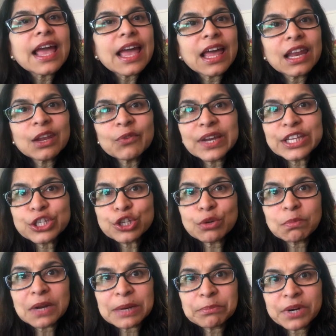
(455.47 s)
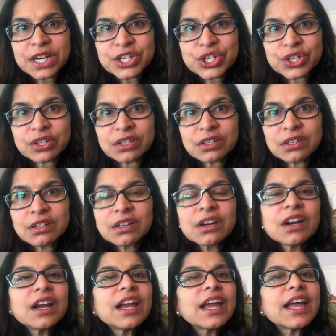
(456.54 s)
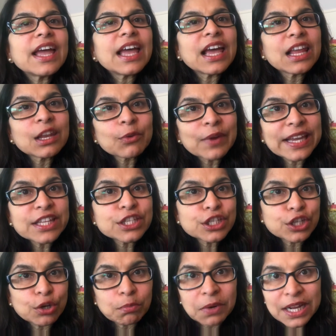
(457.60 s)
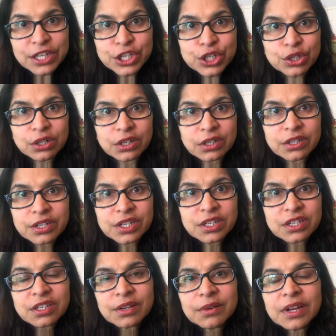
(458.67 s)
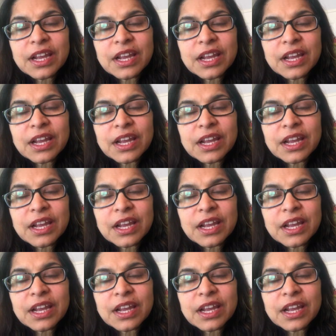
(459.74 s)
elevates your blood pressure, elevates your blood sugars,